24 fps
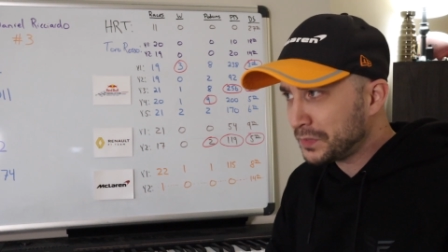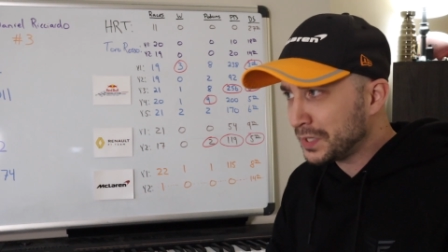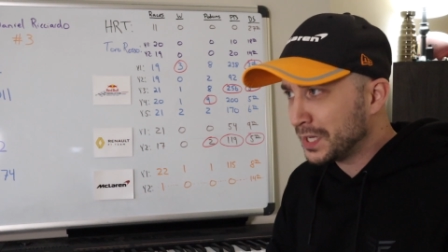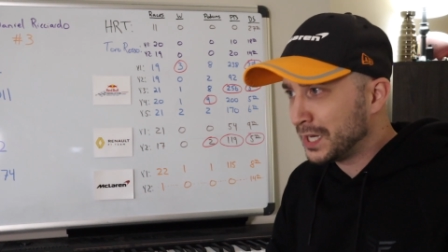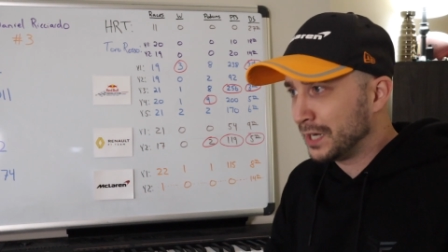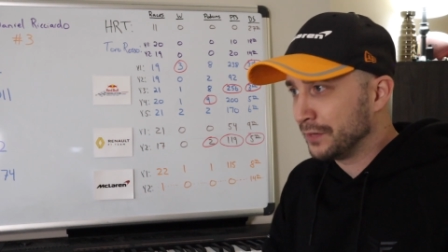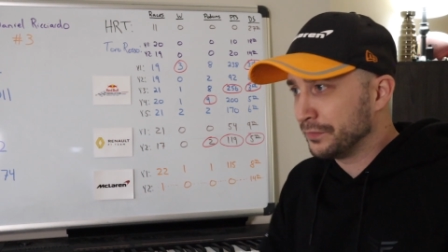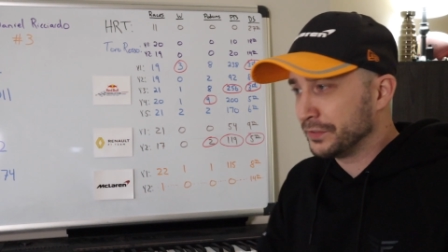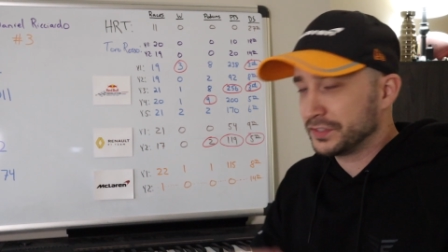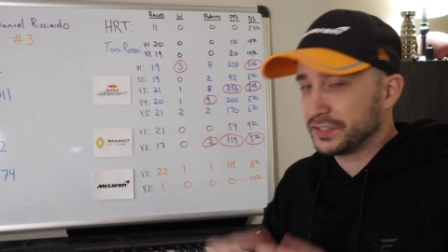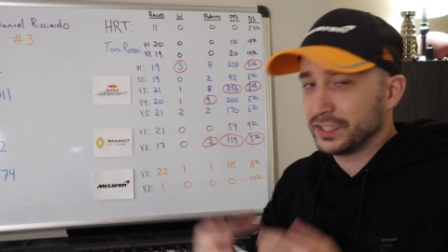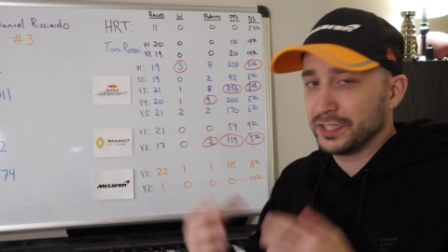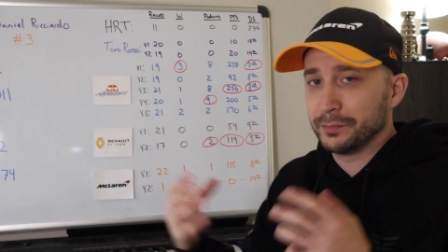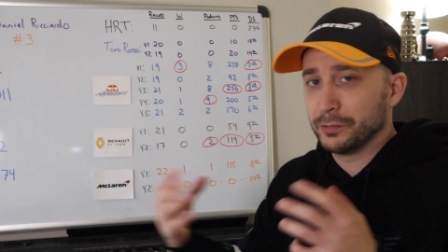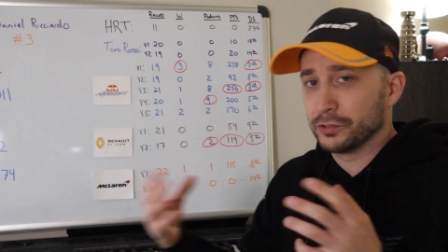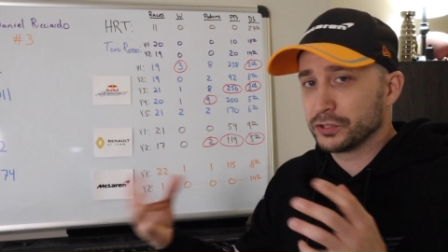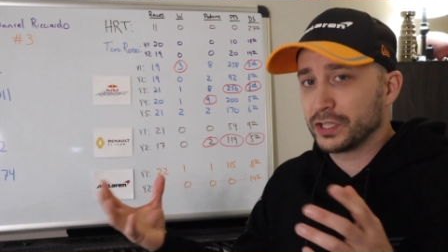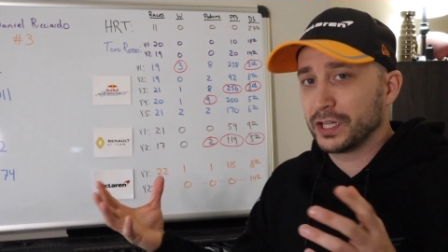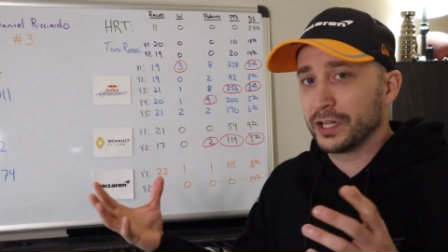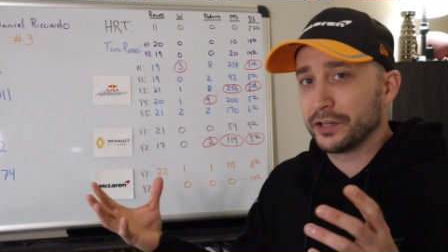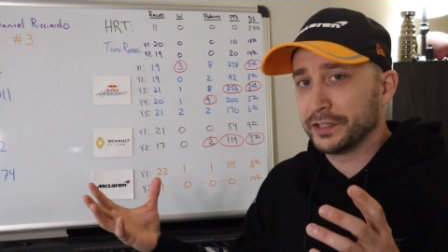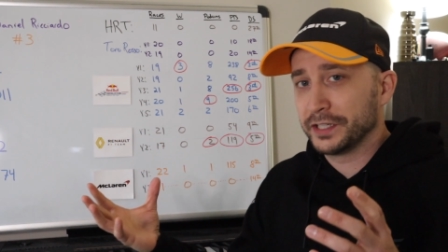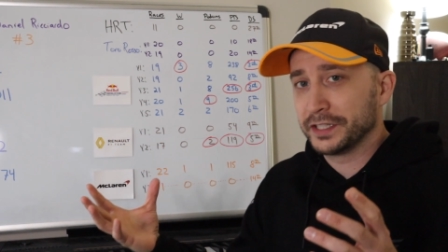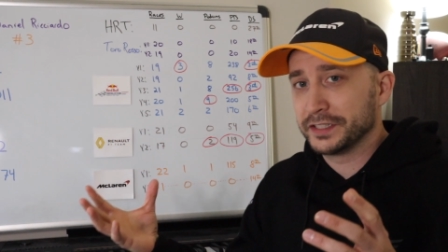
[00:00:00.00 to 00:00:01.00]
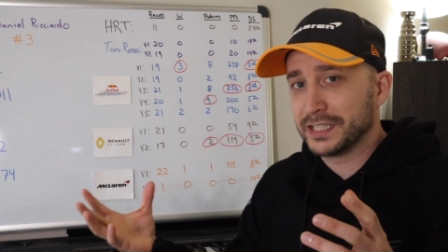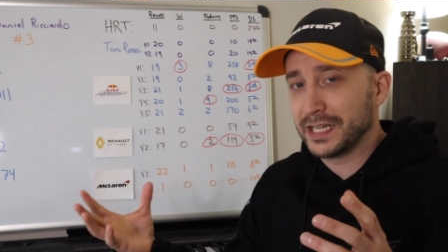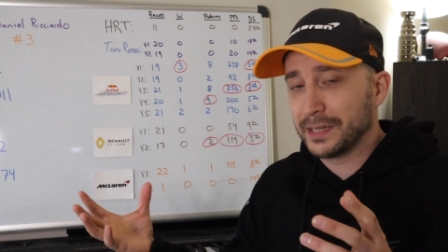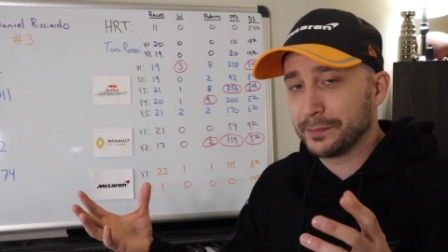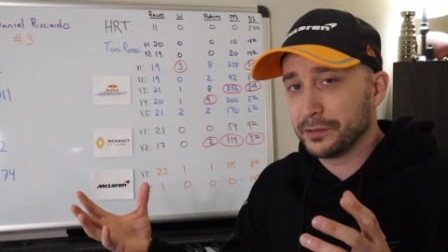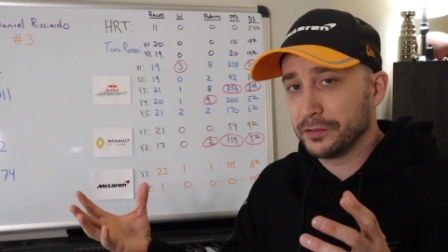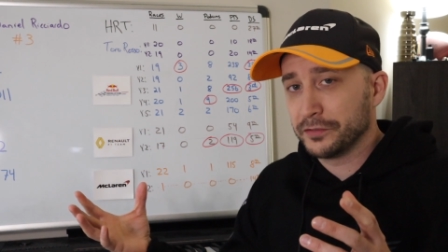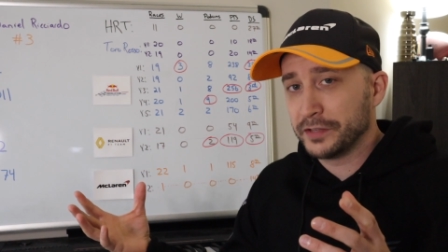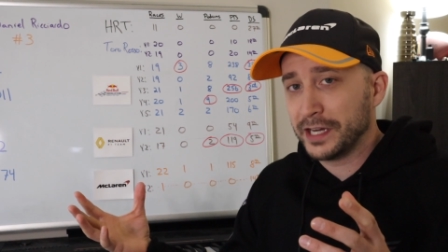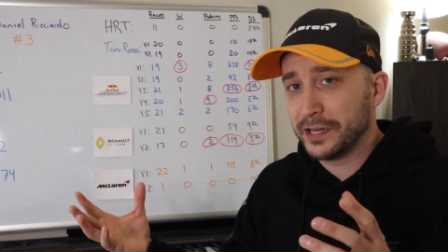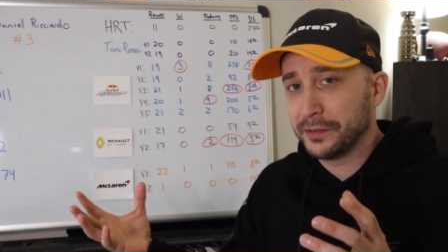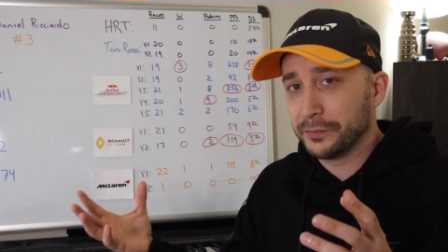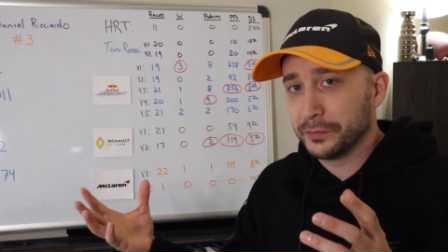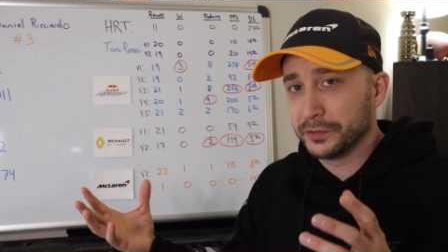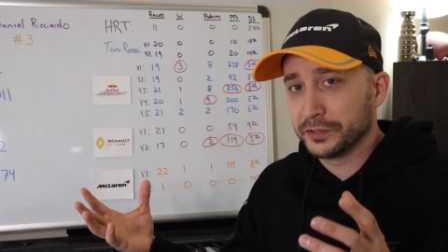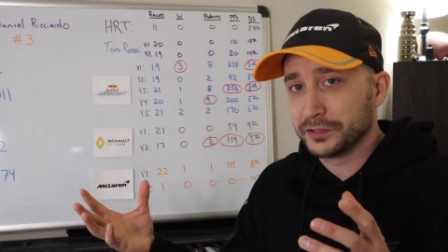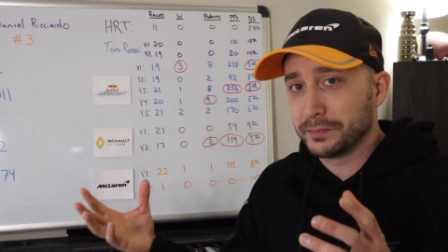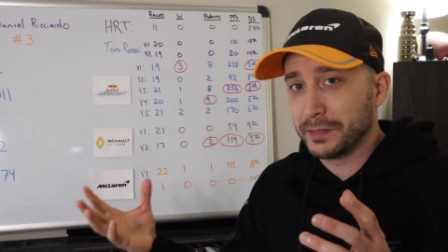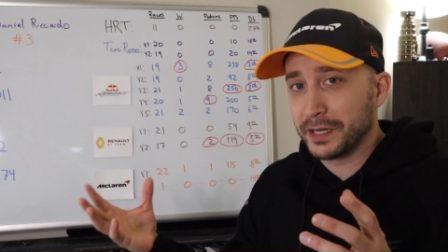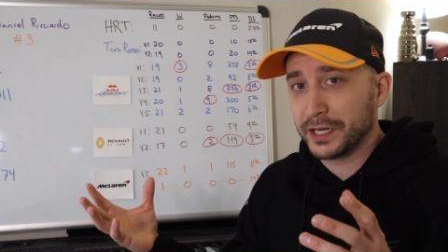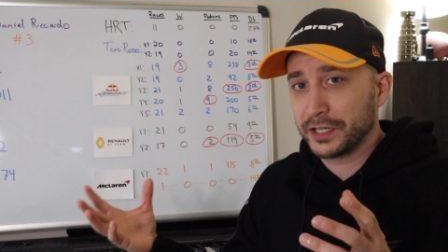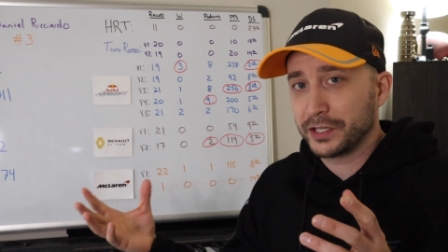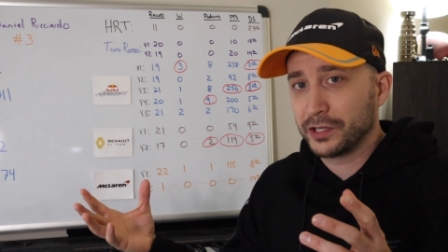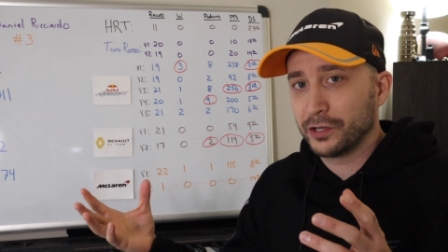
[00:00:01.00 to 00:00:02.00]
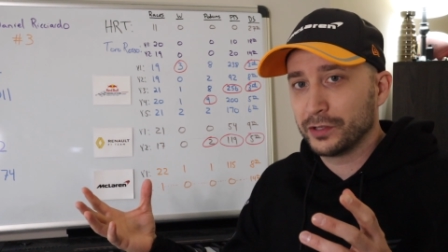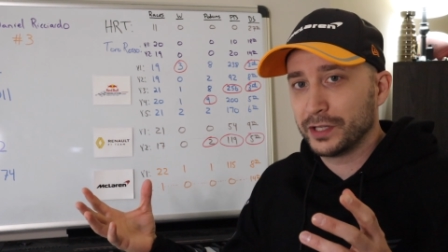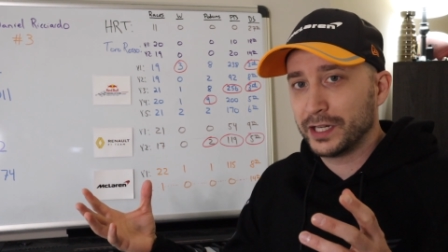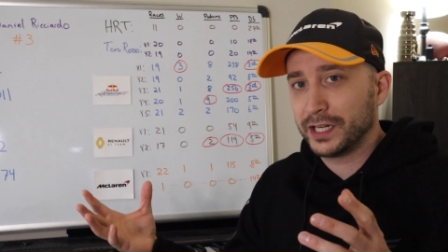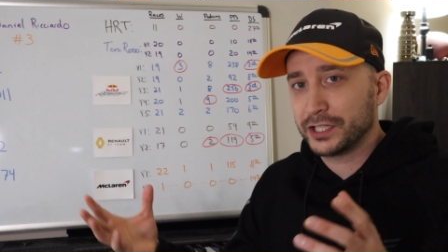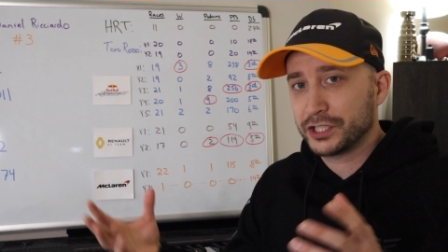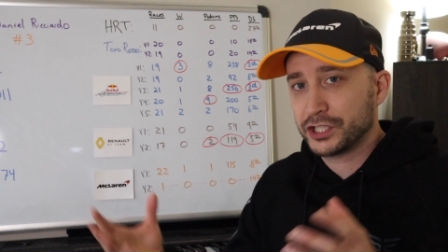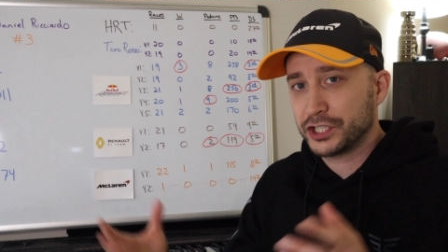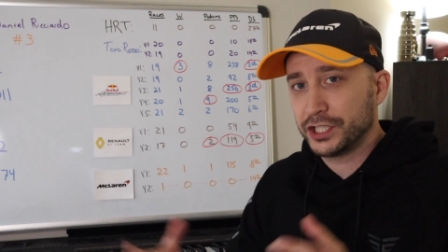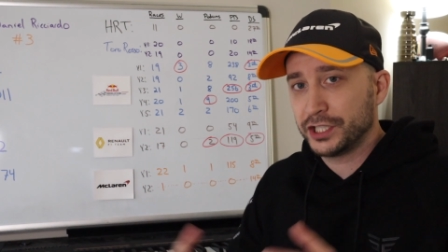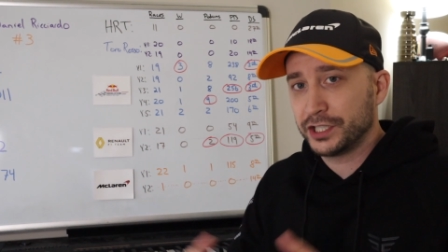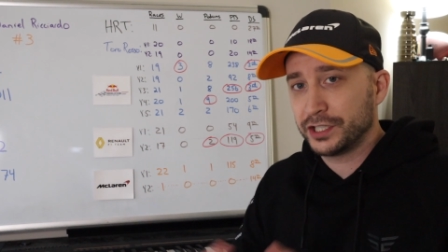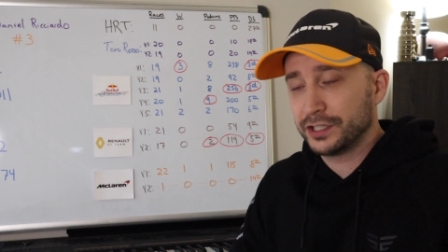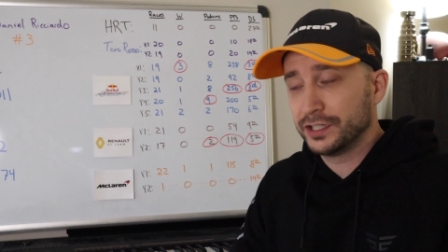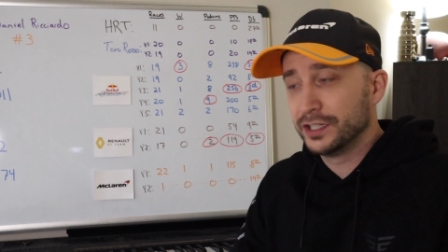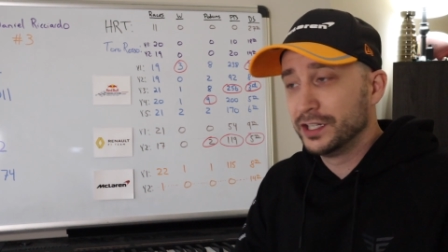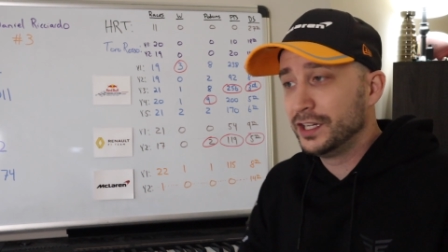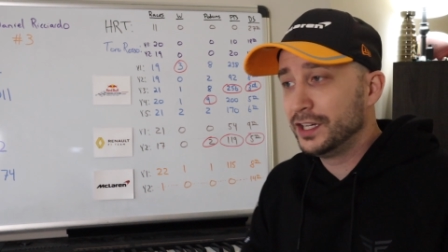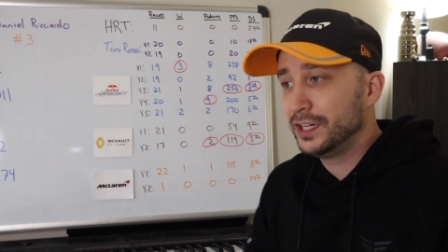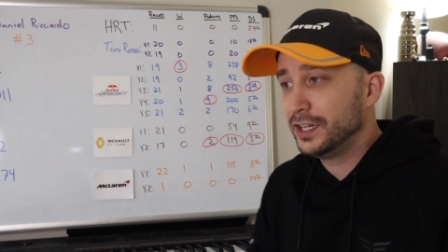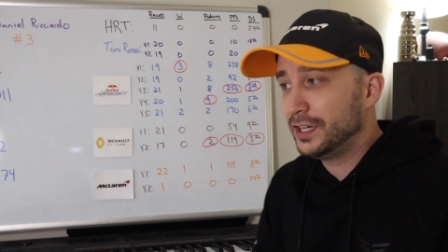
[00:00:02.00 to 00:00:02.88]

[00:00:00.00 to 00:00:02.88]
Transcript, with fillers: Obviously, the most glaring example of that was Monaco last year,